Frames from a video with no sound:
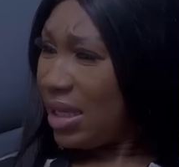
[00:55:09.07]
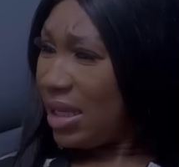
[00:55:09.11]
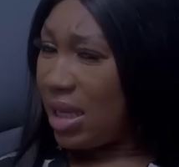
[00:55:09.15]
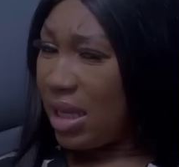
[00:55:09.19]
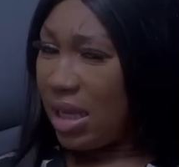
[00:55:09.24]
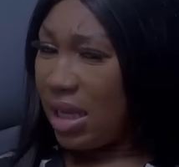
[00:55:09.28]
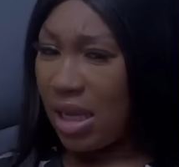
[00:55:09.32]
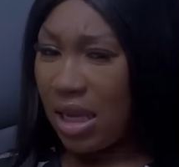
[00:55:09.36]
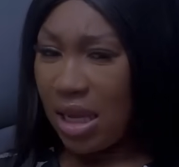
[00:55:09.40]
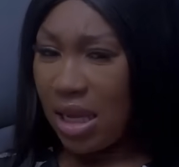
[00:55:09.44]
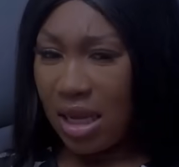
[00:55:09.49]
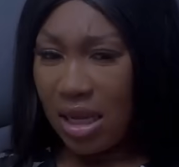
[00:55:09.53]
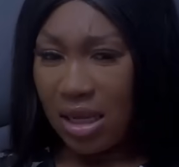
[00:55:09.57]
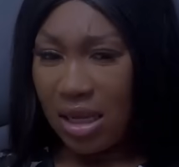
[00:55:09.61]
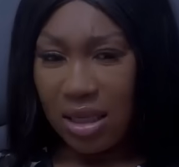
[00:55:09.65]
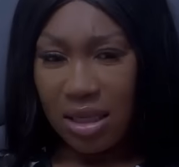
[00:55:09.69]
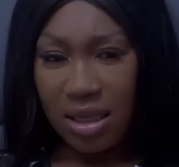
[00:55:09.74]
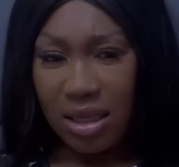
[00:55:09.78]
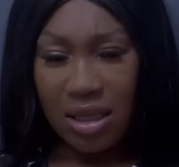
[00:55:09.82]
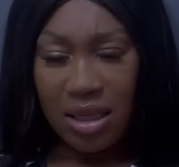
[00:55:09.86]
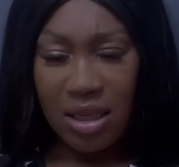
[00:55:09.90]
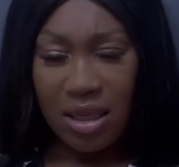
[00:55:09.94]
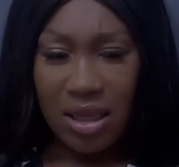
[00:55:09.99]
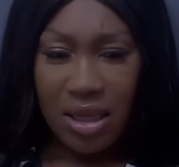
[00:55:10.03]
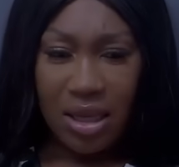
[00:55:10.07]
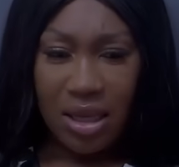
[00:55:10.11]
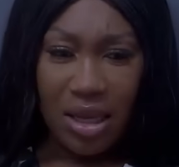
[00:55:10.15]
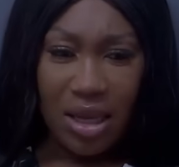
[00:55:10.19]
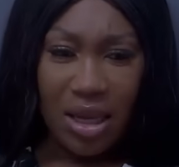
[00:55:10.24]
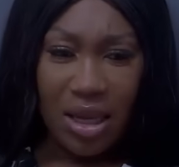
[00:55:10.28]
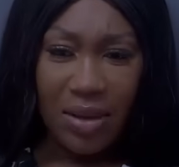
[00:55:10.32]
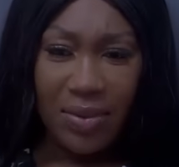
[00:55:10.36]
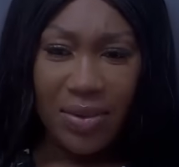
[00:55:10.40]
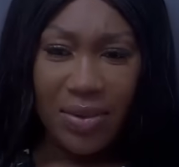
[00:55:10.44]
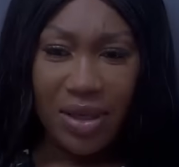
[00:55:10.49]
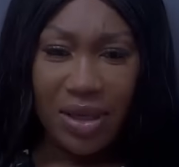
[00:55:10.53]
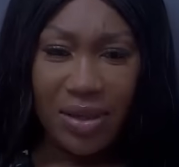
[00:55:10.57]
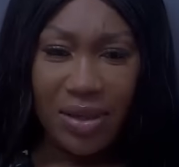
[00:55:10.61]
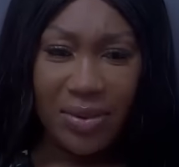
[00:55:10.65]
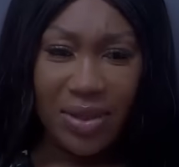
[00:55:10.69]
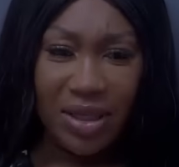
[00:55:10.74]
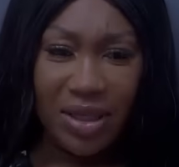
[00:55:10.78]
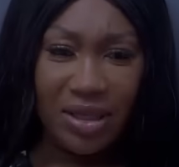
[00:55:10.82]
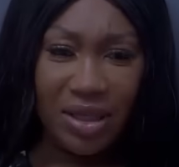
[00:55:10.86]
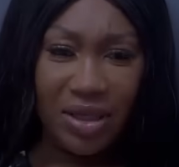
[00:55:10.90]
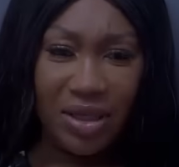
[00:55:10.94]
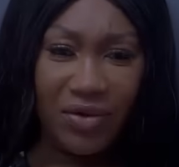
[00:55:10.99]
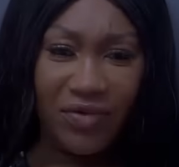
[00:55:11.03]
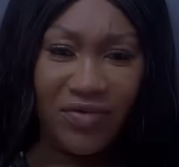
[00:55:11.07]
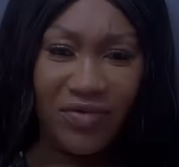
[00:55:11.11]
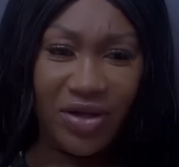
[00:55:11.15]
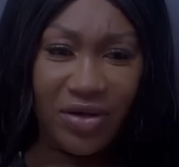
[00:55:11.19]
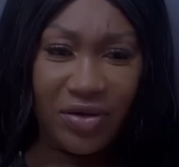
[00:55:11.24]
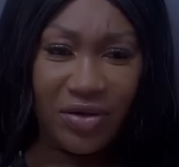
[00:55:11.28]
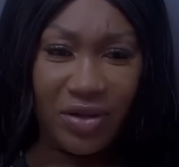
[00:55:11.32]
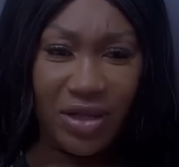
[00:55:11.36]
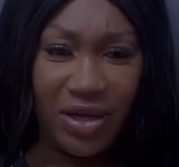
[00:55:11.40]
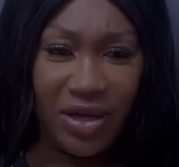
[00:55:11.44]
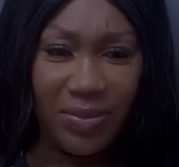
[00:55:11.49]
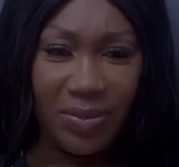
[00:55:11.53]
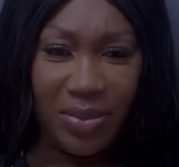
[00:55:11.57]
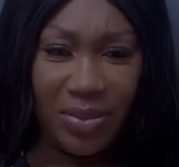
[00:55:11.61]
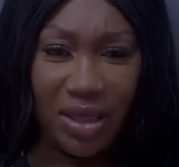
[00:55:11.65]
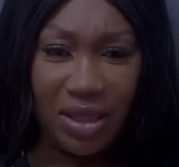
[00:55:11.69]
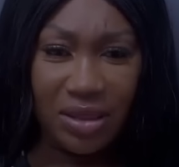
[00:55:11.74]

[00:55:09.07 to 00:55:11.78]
Ha! I beg, think of another plan.